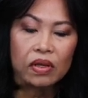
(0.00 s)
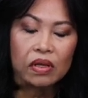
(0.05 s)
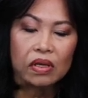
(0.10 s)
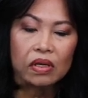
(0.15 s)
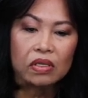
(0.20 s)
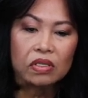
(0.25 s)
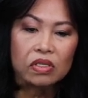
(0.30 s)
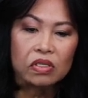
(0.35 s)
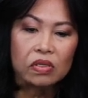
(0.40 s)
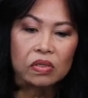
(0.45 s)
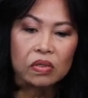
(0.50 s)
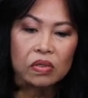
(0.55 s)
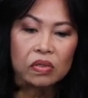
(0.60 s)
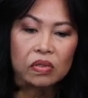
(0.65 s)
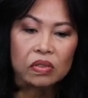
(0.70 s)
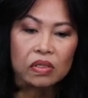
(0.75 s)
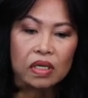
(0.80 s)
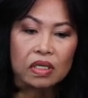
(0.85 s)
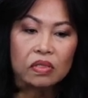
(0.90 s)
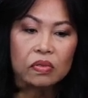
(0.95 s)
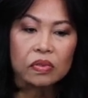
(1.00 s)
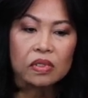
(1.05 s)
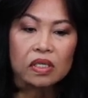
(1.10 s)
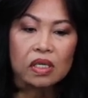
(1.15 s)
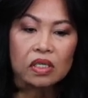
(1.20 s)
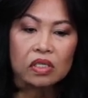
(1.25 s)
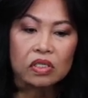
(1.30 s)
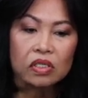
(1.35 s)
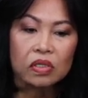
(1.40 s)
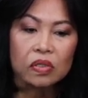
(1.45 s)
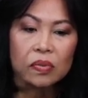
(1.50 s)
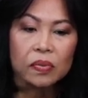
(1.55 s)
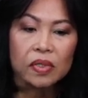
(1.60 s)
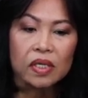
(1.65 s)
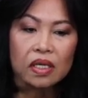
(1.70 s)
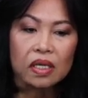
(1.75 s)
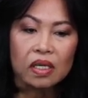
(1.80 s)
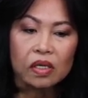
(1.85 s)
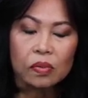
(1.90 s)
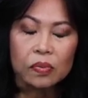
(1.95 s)
And so that's what they show
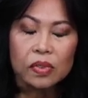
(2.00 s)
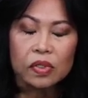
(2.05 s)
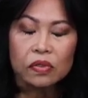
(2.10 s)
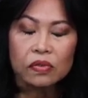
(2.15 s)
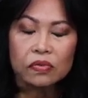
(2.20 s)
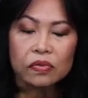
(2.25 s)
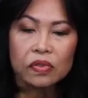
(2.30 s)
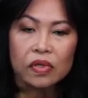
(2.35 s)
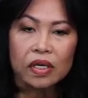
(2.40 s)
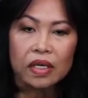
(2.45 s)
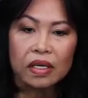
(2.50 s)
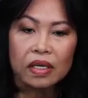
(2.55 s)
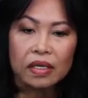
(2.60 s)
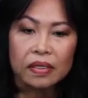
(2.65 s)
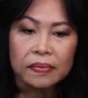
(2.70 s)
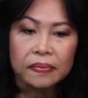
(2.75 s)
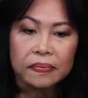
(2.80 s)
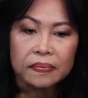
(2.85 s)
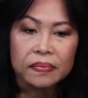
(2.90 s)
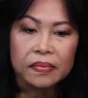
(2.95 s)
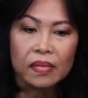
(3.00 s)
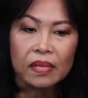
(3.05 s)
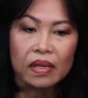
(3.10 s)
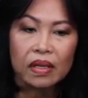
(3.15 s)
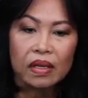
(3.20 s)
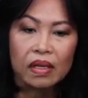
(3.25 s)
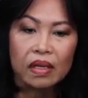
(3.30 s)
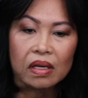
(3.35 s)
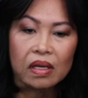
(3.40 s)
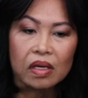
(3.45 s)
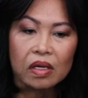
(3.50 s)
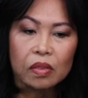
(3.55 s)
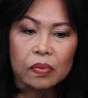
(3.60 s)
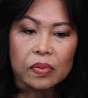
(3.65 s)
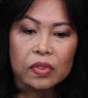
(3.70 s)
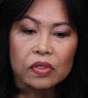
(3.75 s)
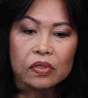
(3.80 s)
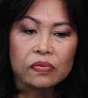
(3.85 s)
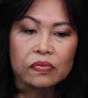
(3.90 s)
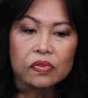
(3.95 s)
me, how beautiful I am, how
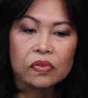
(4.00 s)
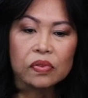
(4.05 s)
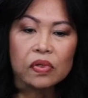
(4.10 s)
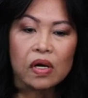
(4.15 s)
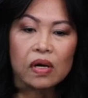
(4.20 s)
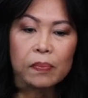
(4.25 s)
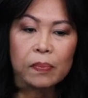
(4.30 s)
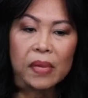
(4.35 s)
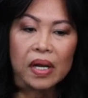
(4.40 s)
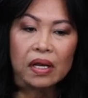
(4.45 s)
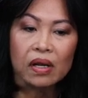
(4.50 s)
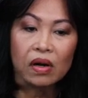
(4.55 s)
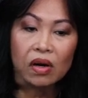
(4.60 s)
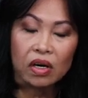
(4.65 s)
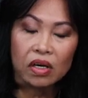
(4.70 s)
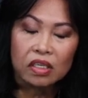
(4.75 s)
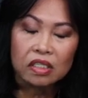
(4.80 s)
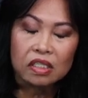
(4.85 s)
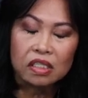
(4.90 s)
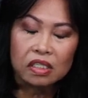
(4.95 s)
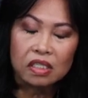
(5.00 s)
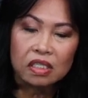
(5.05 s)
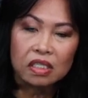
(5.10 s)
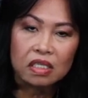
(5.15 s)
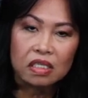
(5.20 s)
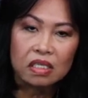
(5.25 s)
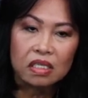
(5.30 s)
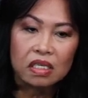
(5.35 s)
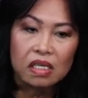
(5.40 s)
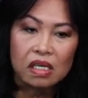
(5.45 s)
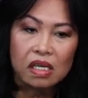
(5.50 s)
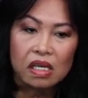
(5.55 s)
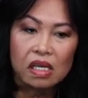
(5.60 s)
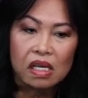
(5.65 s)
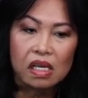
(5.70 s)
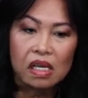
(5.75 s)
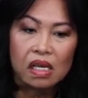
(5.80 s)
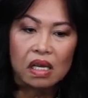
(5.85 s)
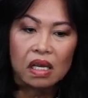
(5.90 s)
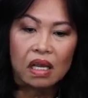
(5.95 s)
beautiful my heart is.
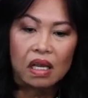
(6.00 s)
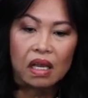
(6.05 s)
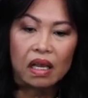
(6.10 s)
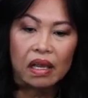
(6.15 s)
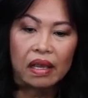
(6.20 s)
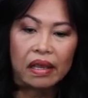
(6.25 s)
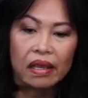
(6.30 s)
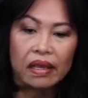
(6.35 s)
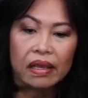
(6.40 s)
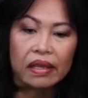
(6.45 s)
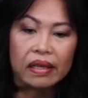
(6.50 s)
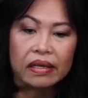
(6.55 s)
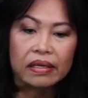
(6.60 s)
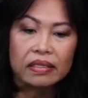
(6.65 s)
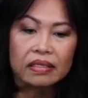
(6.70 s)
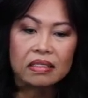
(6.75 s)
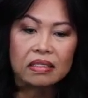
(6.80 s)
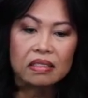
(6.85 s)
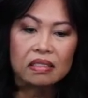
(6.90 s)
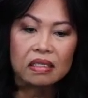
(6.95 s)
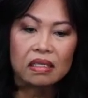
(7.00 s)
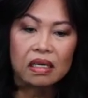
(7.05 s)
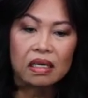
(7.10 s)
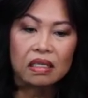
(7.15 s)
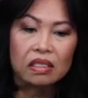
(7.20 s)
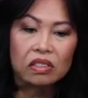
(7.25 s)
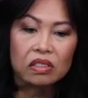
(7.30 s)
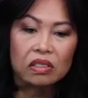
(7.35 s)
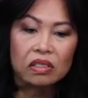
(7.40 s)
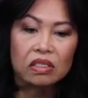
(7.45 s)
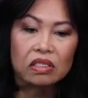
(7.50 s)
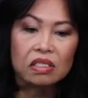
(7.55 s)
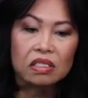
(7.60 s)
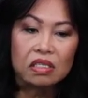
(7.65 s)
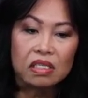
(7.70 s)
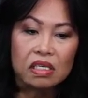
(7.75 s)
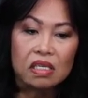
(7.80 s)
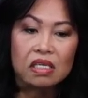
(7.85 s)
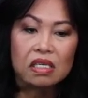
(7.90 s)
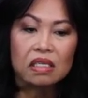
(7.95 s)
And I start
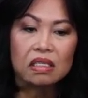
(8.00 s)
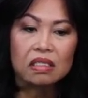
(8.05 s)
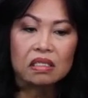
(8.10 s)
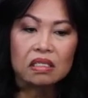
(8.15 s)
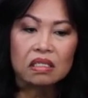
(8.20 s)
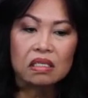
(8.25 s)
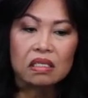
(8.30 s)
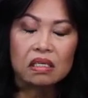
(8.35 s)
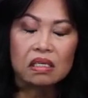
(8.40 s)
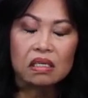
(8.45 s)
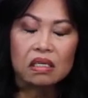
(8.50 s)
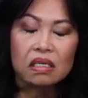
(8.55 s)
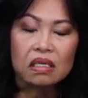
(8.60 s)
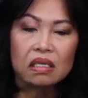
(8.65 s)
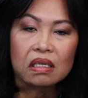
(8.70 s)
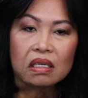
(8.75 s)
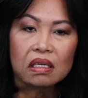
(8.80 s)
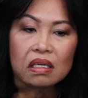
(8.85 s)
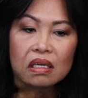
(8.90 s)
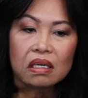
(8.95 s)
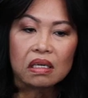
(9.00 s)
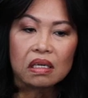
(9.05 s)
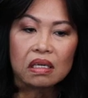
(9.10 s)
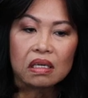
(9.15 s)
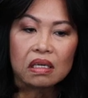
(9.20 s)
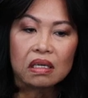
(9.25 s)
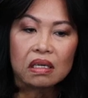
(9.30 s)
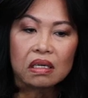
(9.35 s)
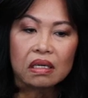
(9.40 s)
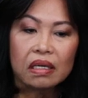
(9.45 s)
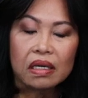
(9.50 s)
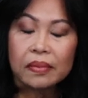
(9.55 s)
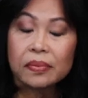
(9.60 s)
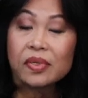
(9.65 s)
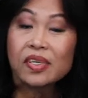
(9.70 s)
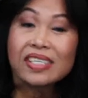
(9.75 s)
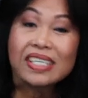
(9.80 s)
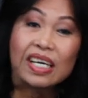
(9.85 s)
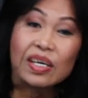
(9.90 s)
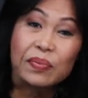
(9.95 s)
seeing I'm
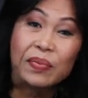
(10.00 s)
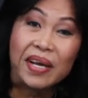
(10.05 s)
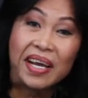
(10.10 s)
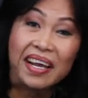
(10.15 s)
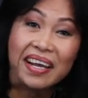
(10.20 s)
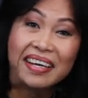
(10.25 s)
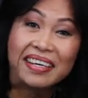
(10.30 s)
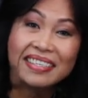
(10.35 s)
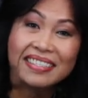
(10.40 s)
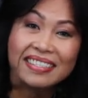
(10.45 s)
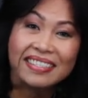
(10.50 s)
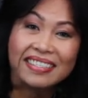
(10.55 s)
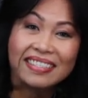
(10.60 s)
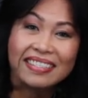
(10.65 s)
not that bad.